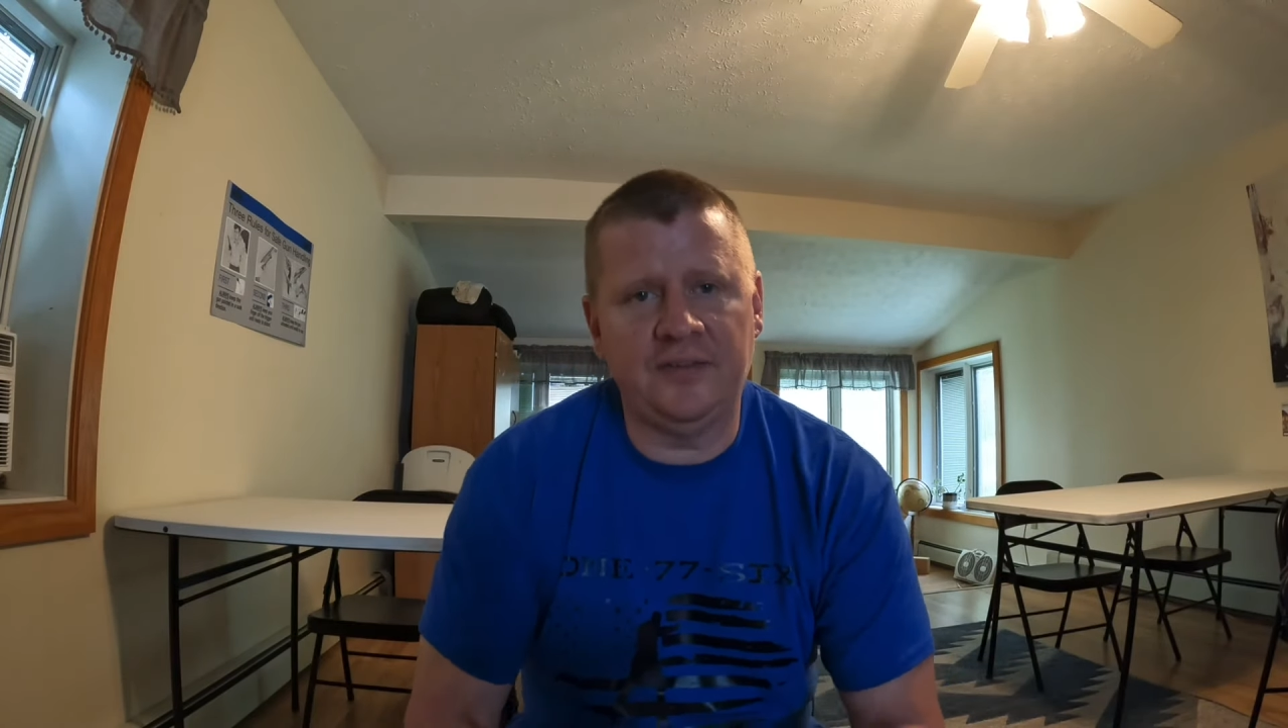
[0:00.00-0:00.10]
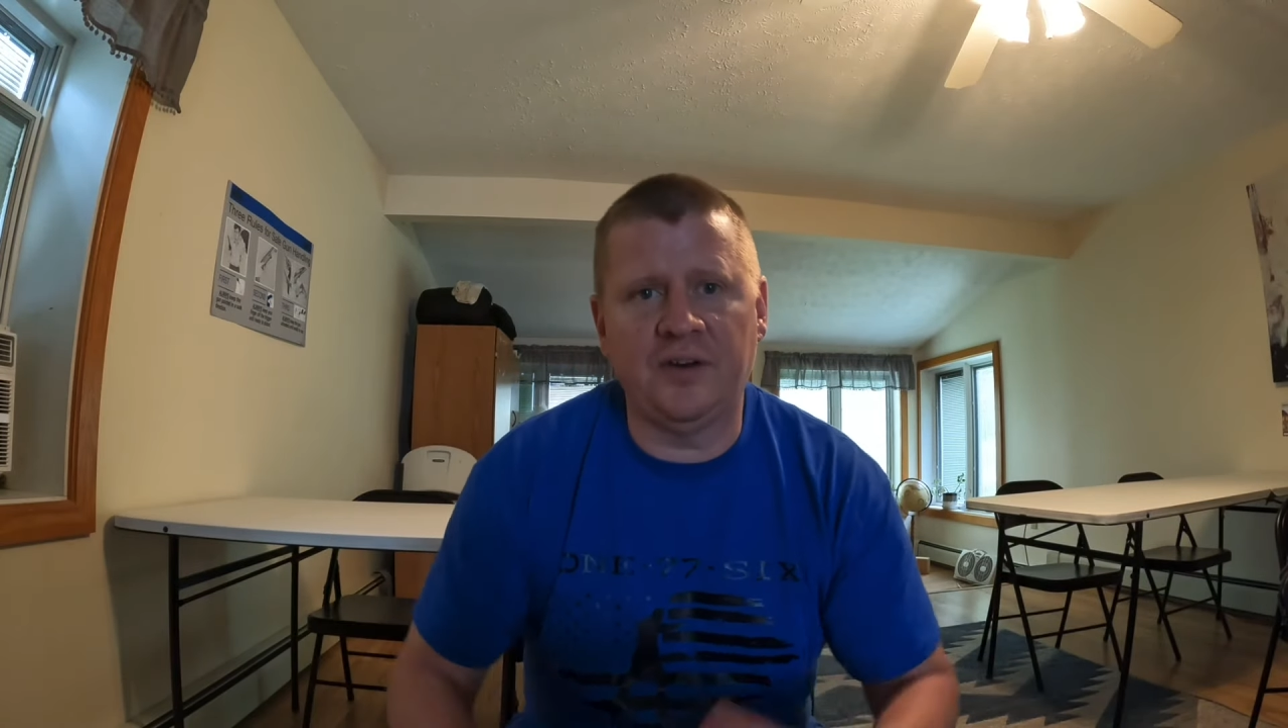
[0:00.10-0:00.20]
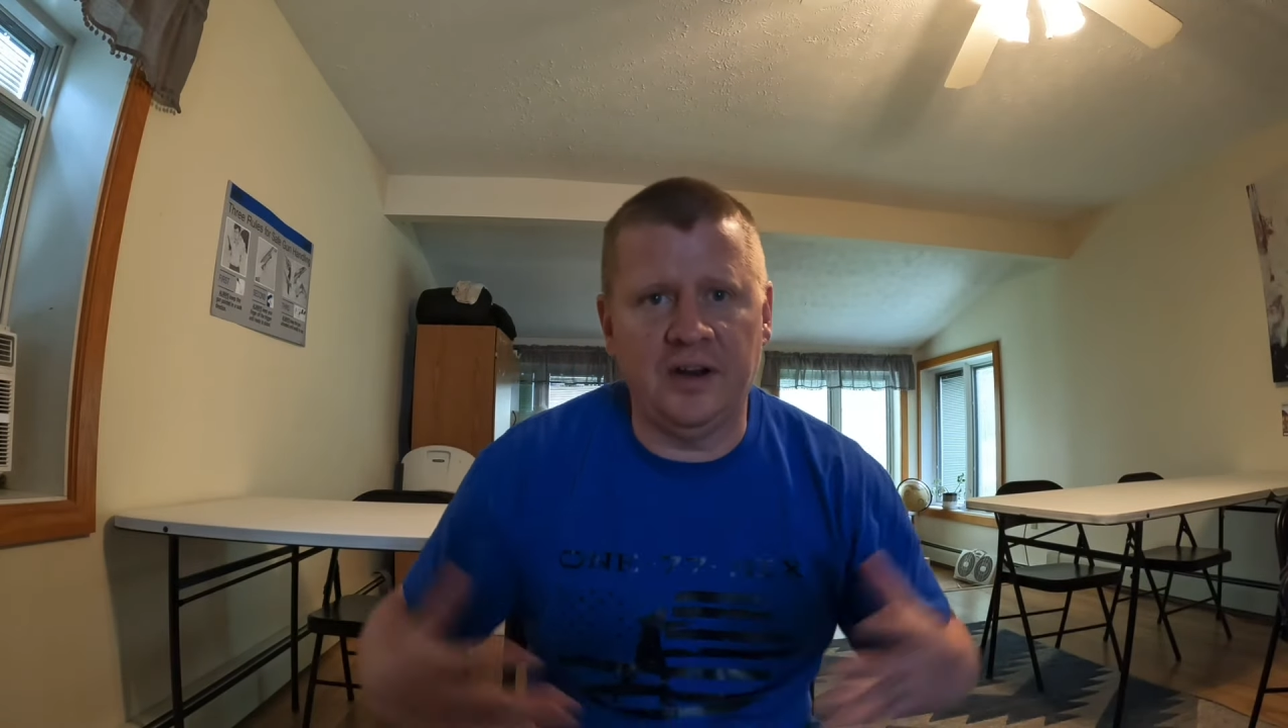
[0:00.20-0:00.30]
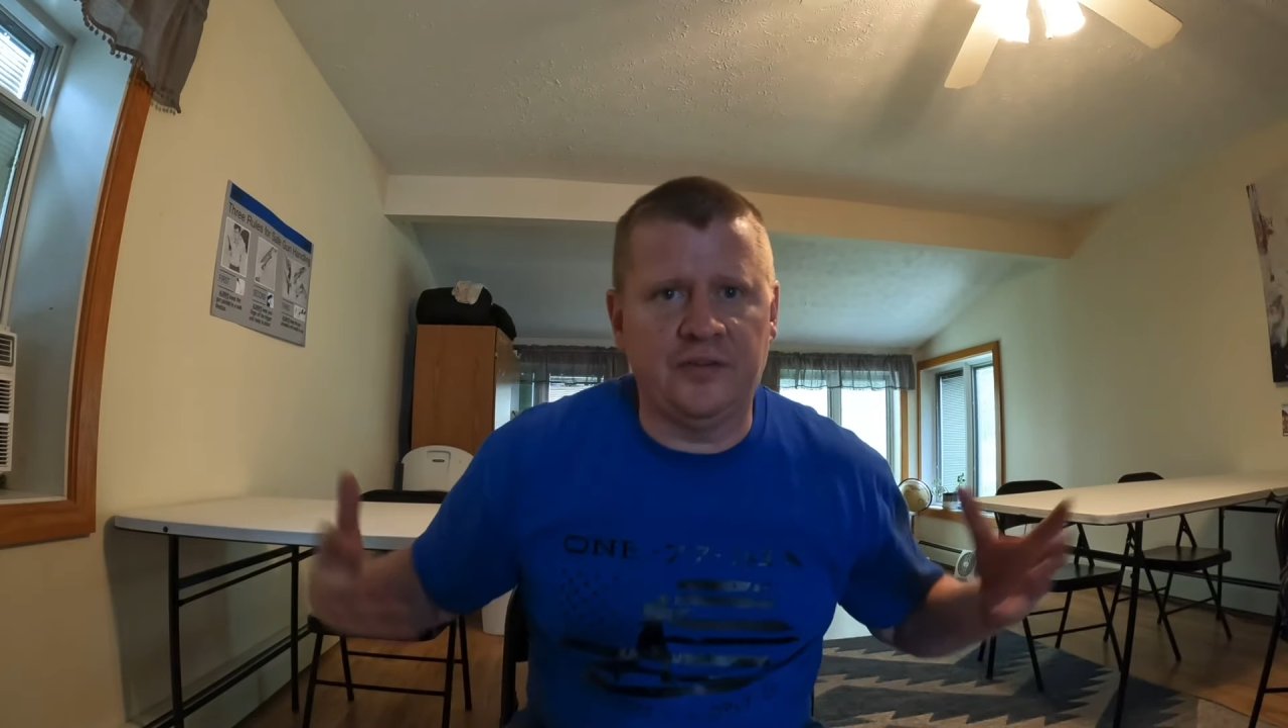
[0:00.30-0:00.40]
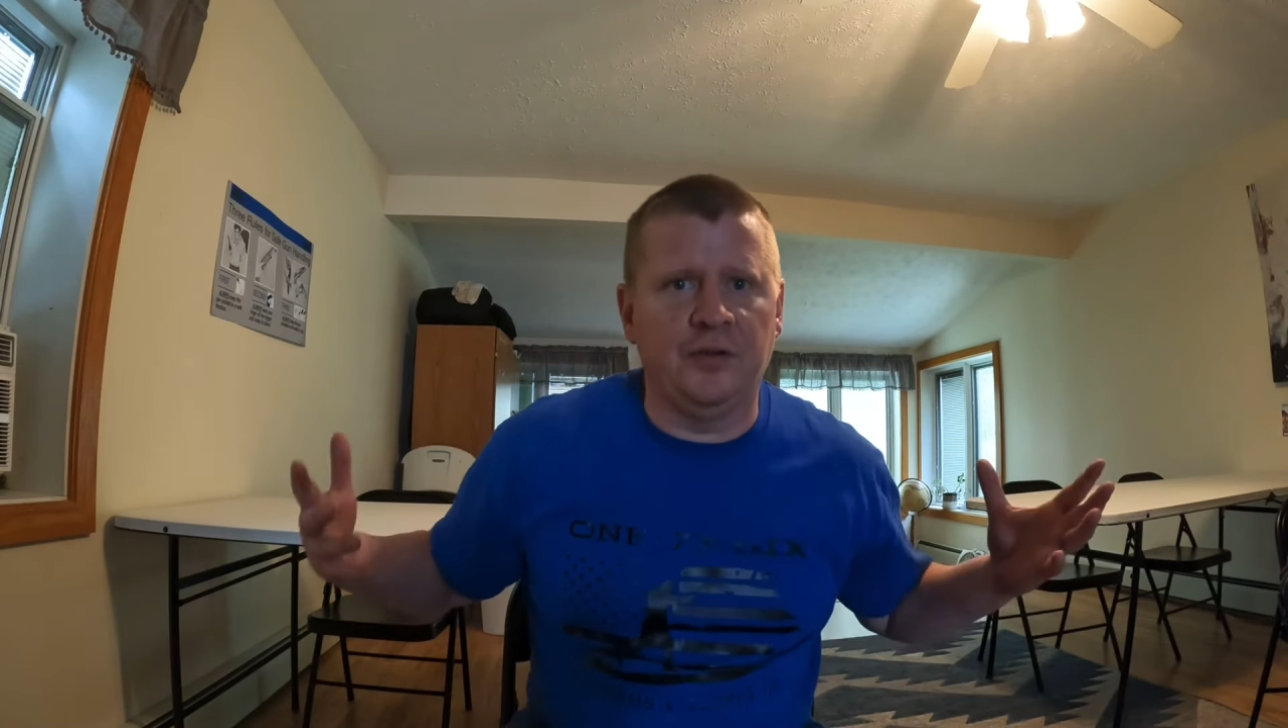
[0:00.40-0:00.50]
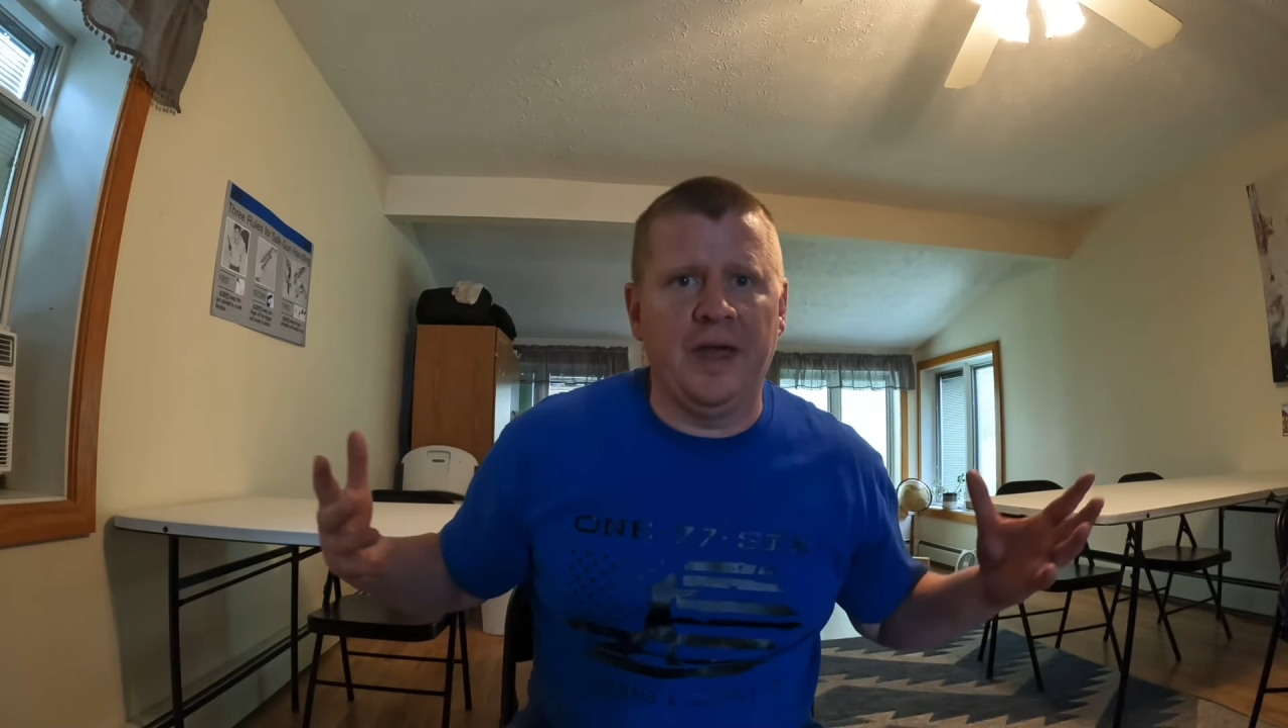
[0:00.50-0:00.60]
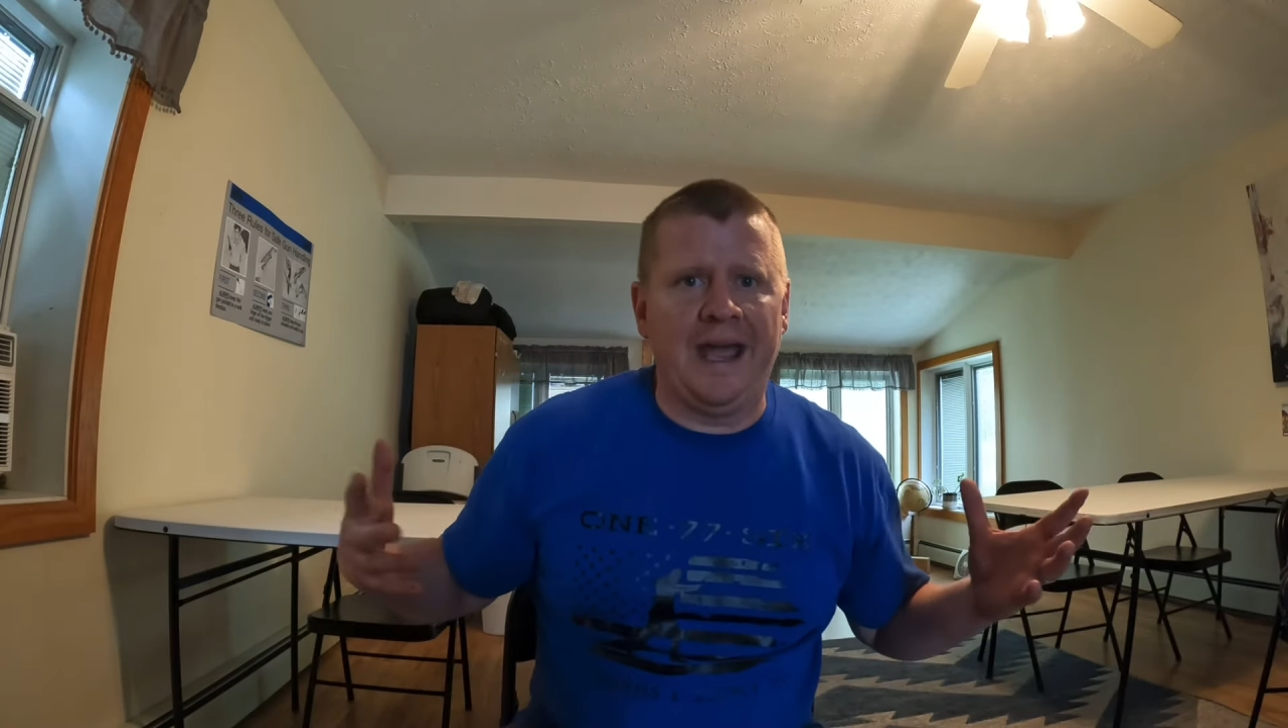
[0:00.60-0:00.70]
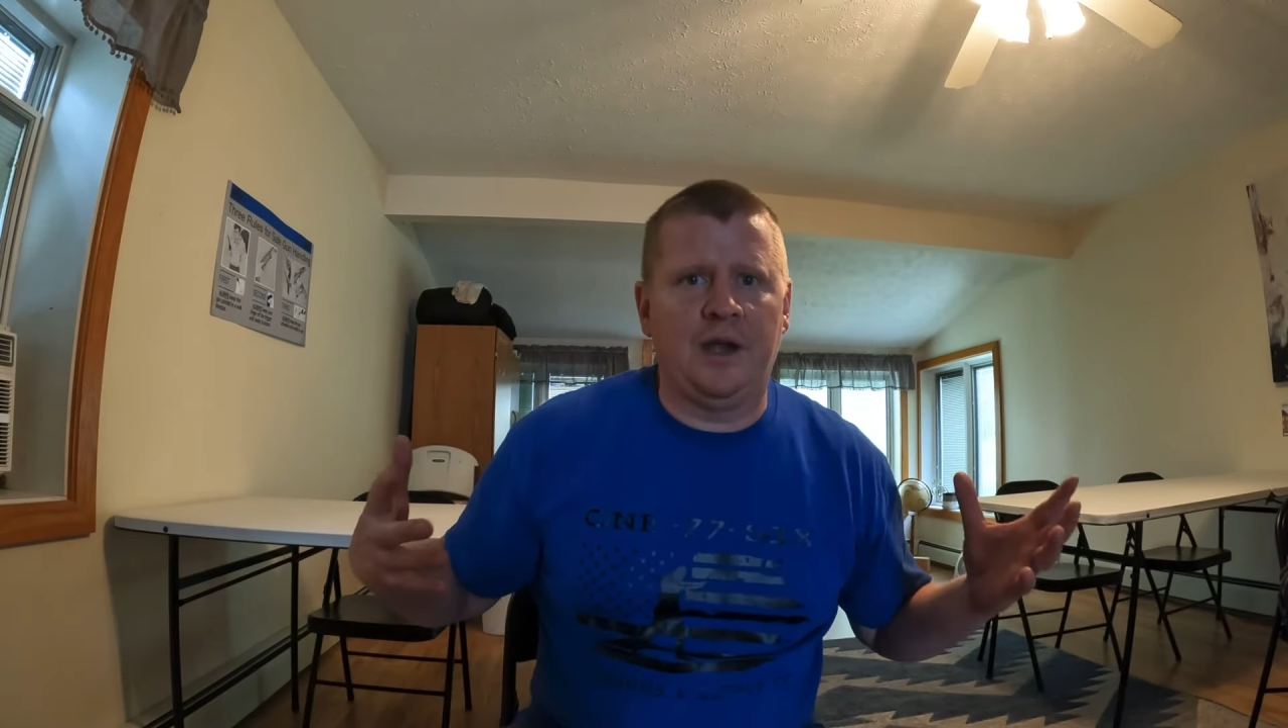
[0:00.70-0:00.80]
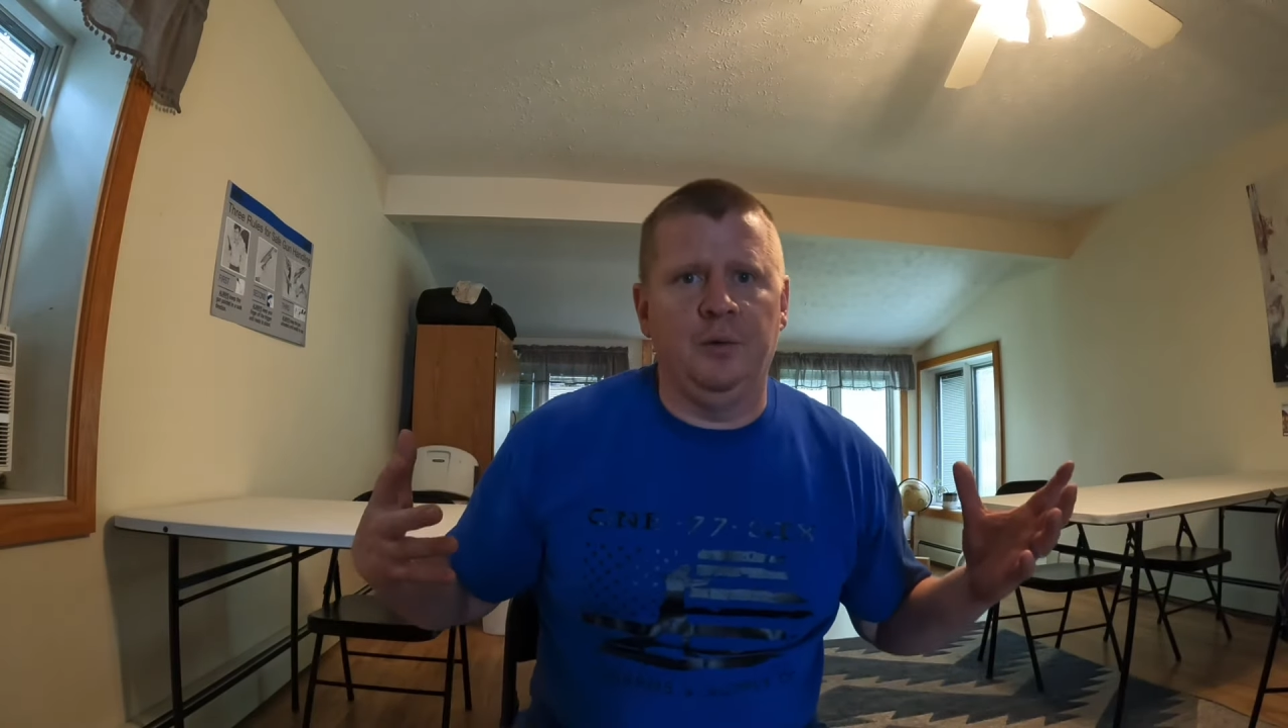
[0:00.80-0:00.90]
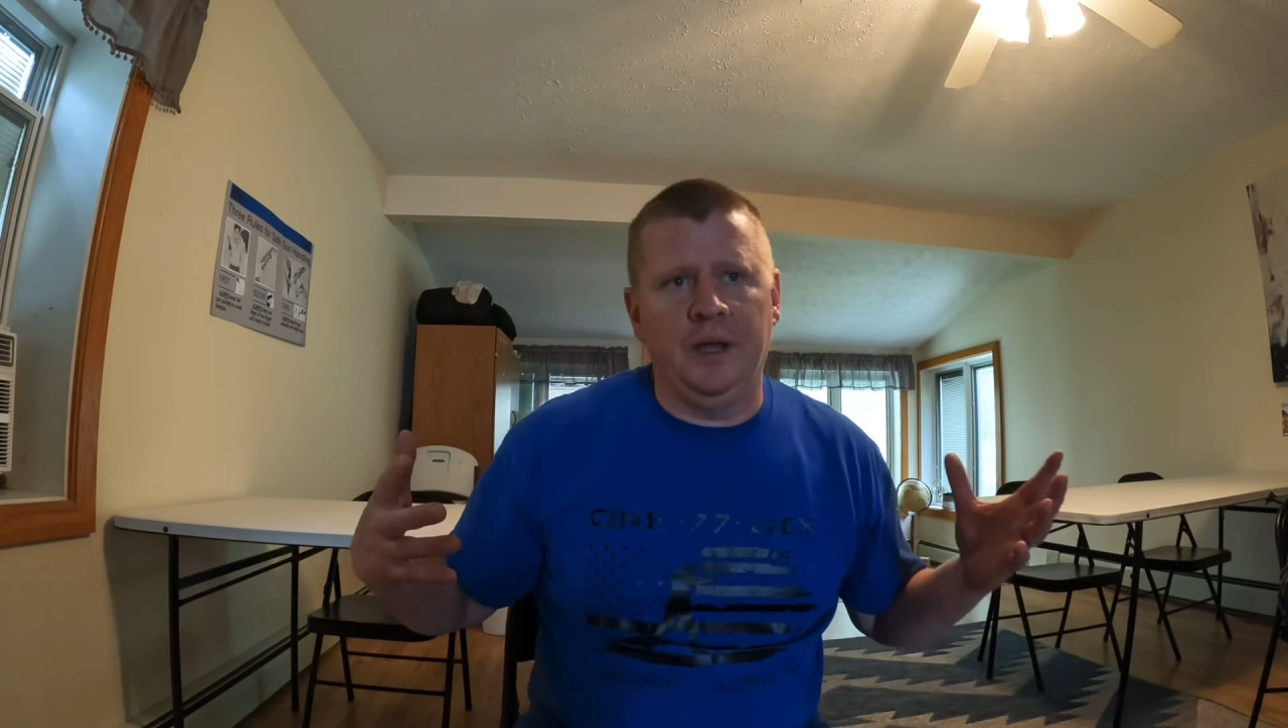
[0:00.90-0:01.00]
sorry it's a little
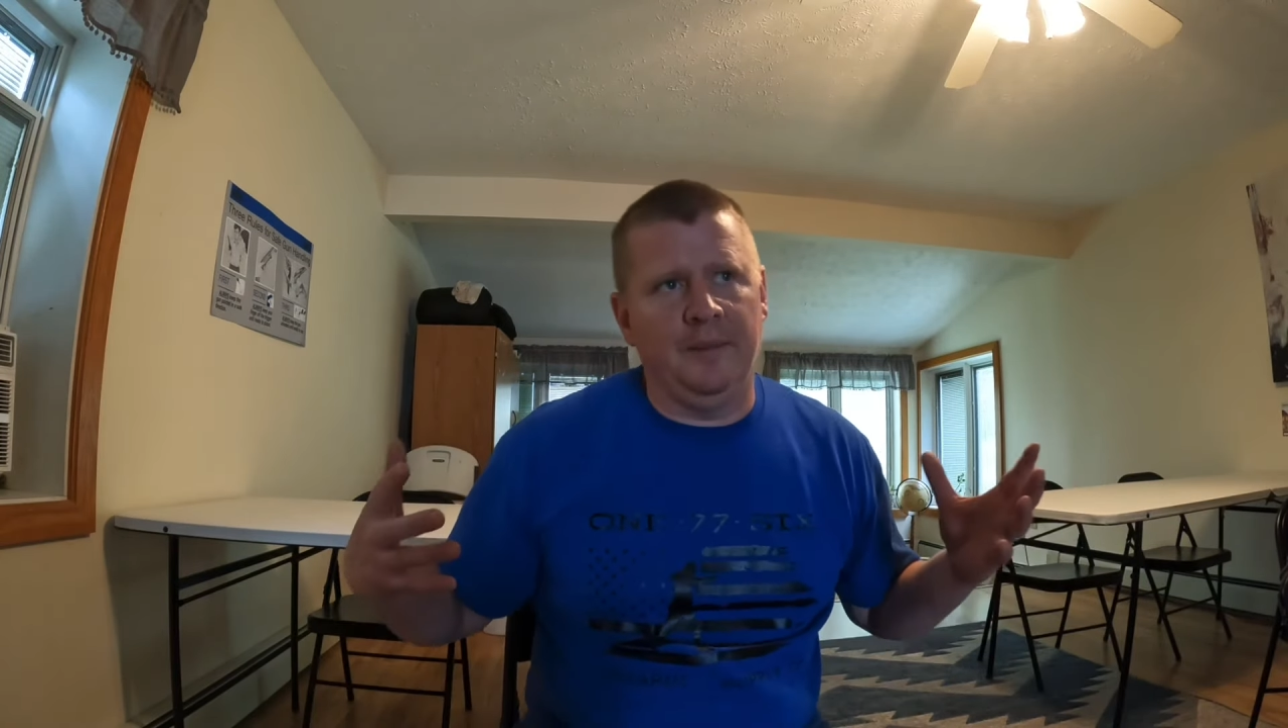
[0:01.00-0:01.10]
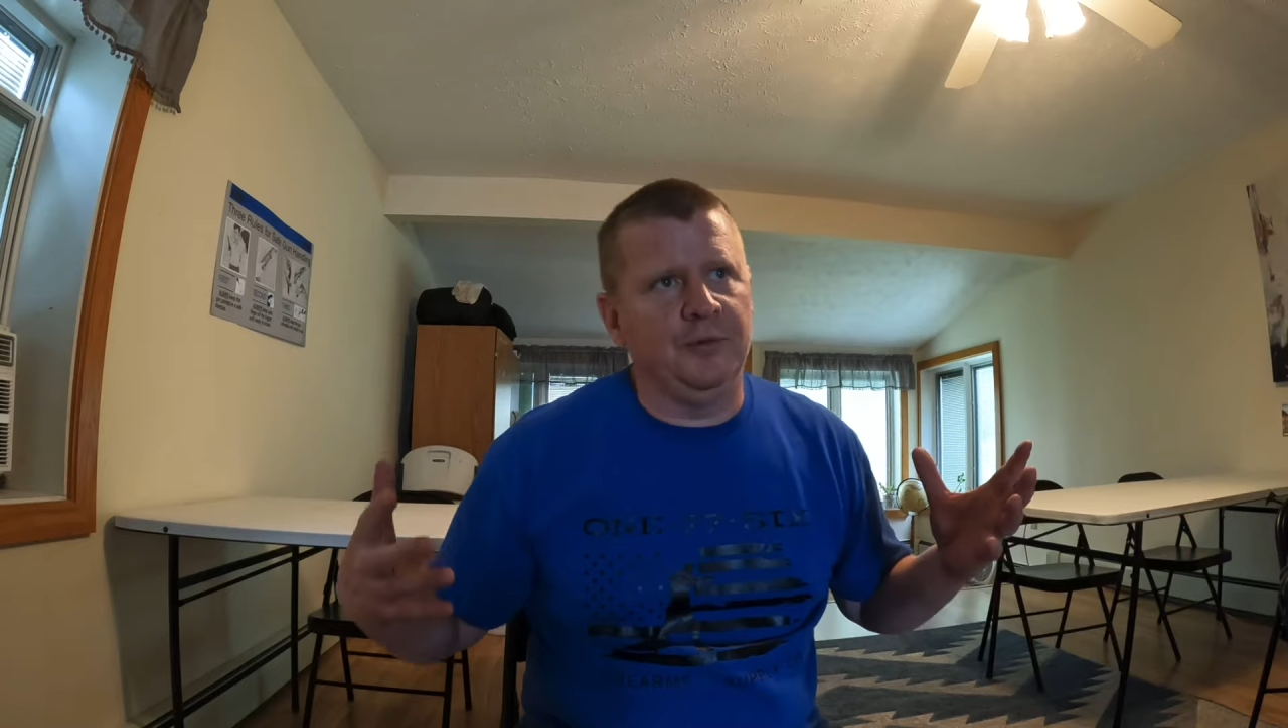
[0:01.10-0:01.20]
echoey.